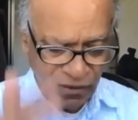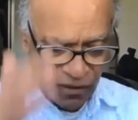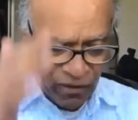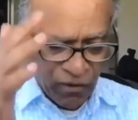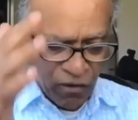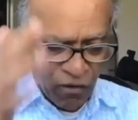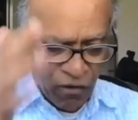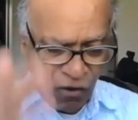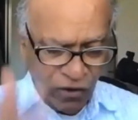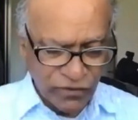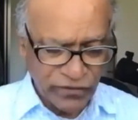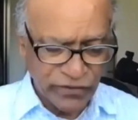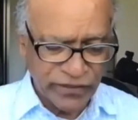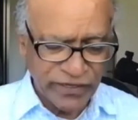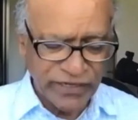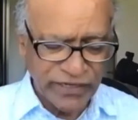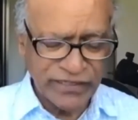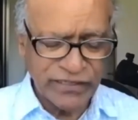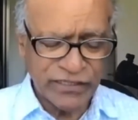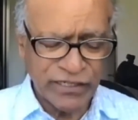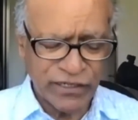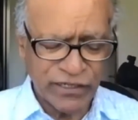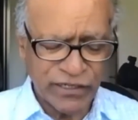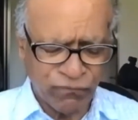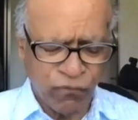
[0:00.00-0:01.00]
all the rain
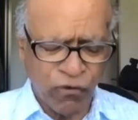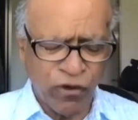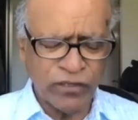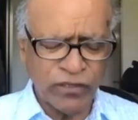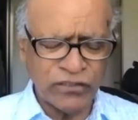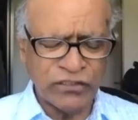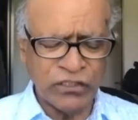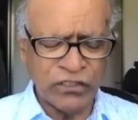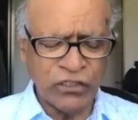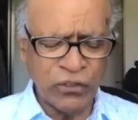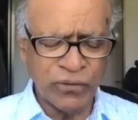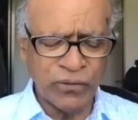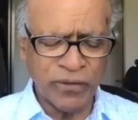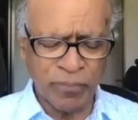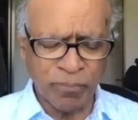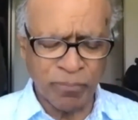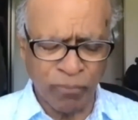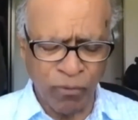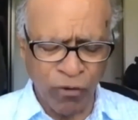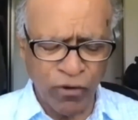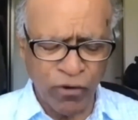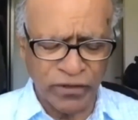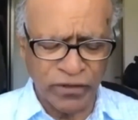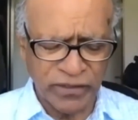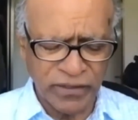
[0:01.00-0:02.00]
that falls in your
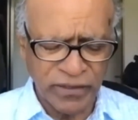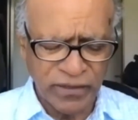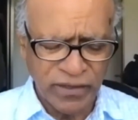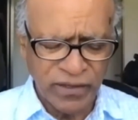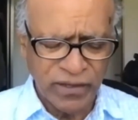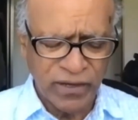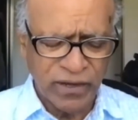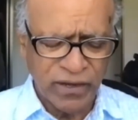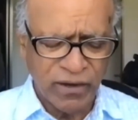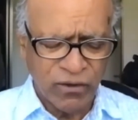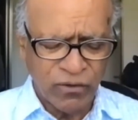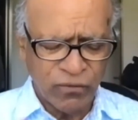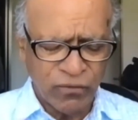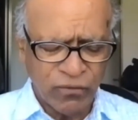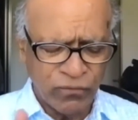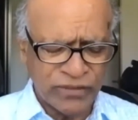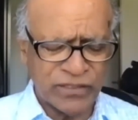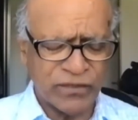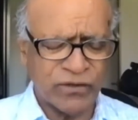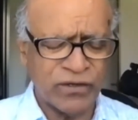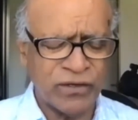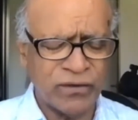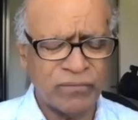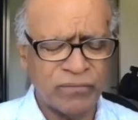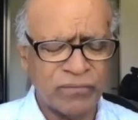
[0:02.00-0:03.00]
plot with
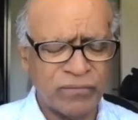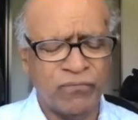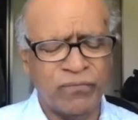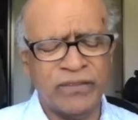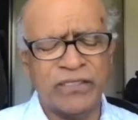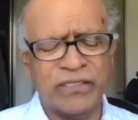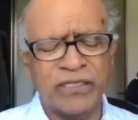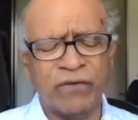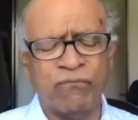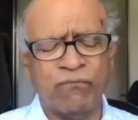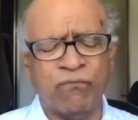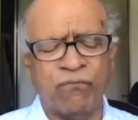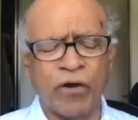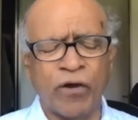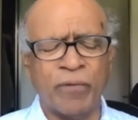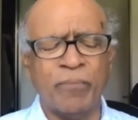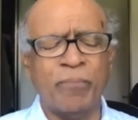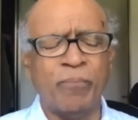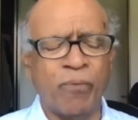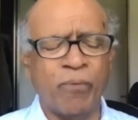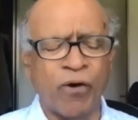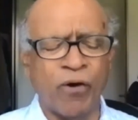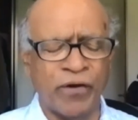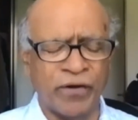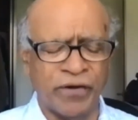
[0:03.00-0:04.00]
a farm
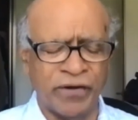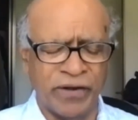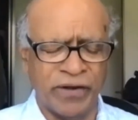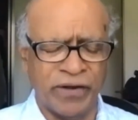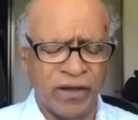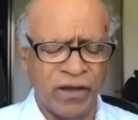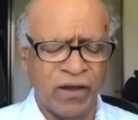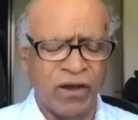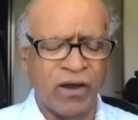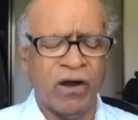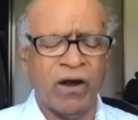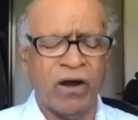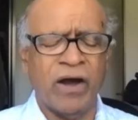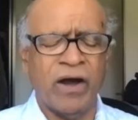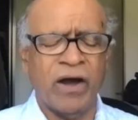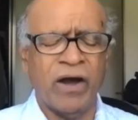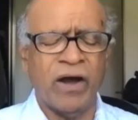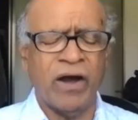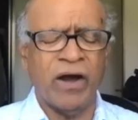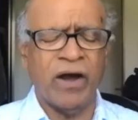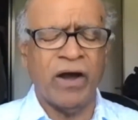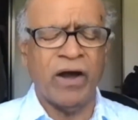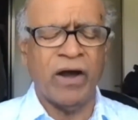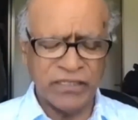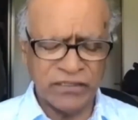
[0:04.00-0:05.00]
pond and
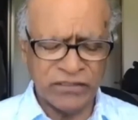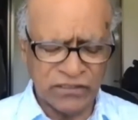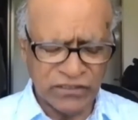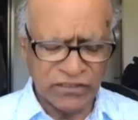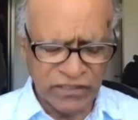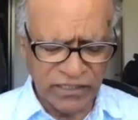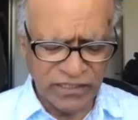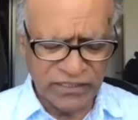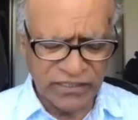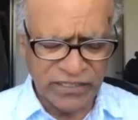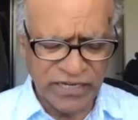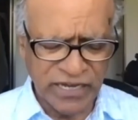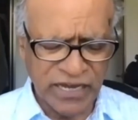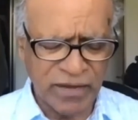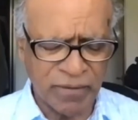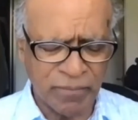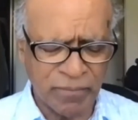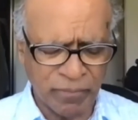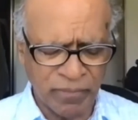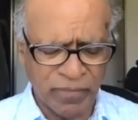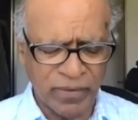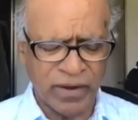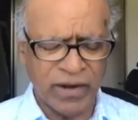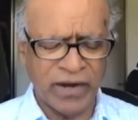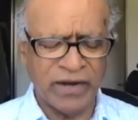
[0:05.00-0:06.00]
with a check dam,
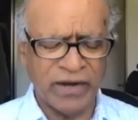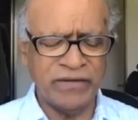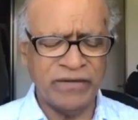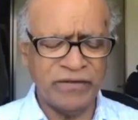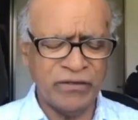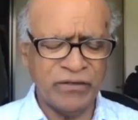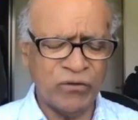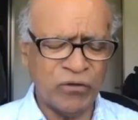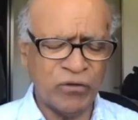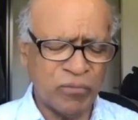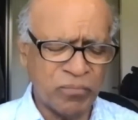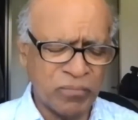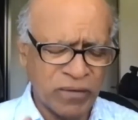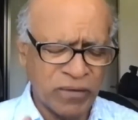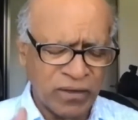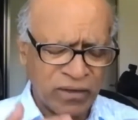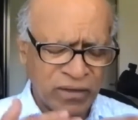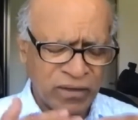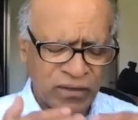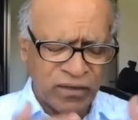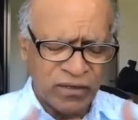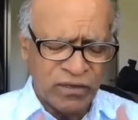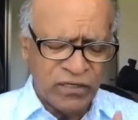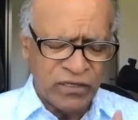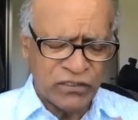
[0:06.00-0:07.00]
and you know,
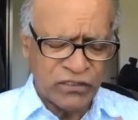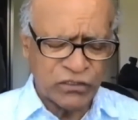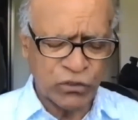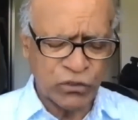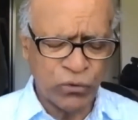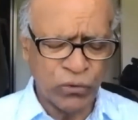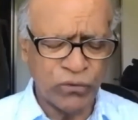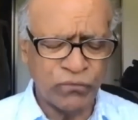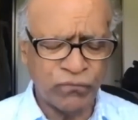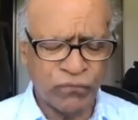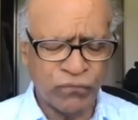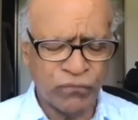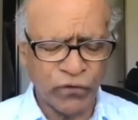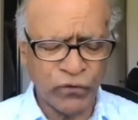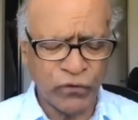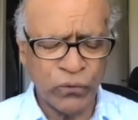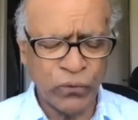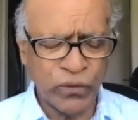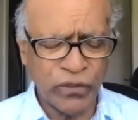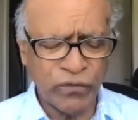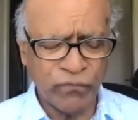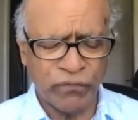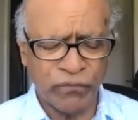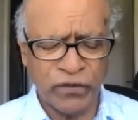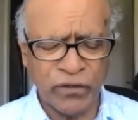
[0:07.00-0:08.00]
it's good for you
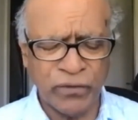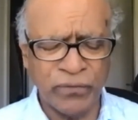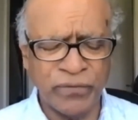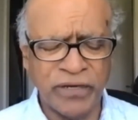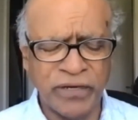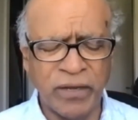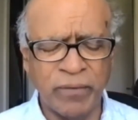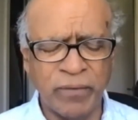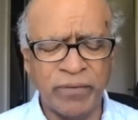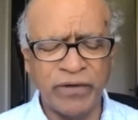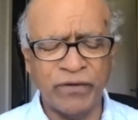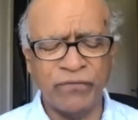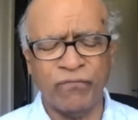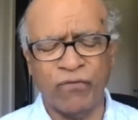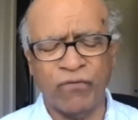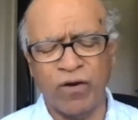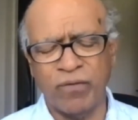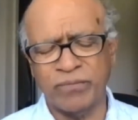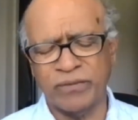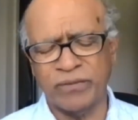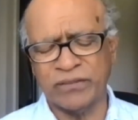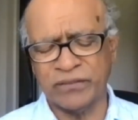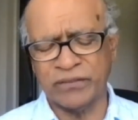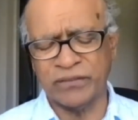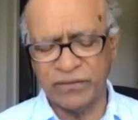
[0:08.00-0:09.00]
and for your neighboring
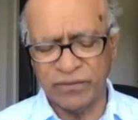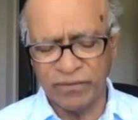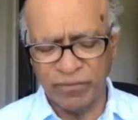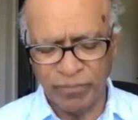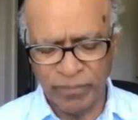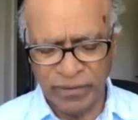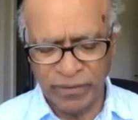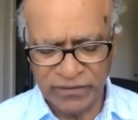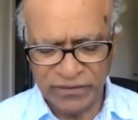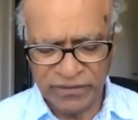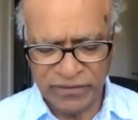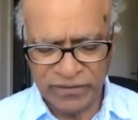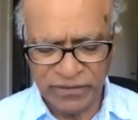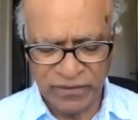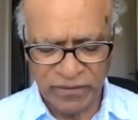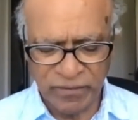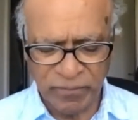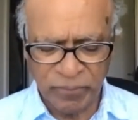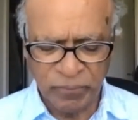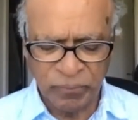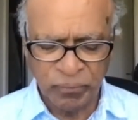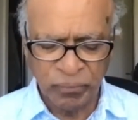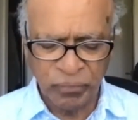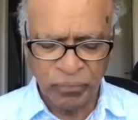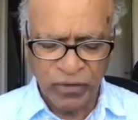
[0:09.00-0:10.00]
farmers. But
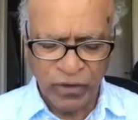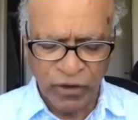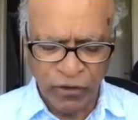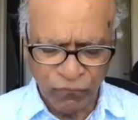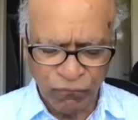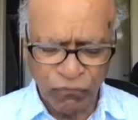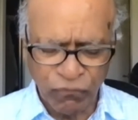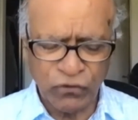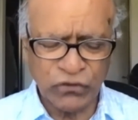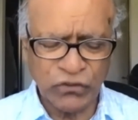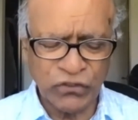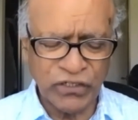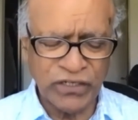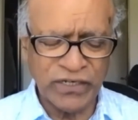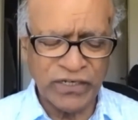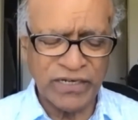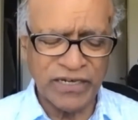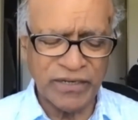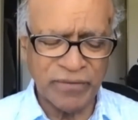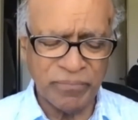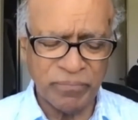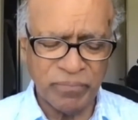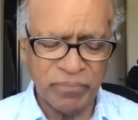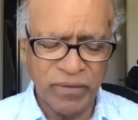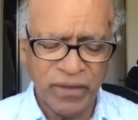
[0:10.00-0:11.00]

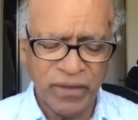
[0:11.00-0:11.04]
unfortunately,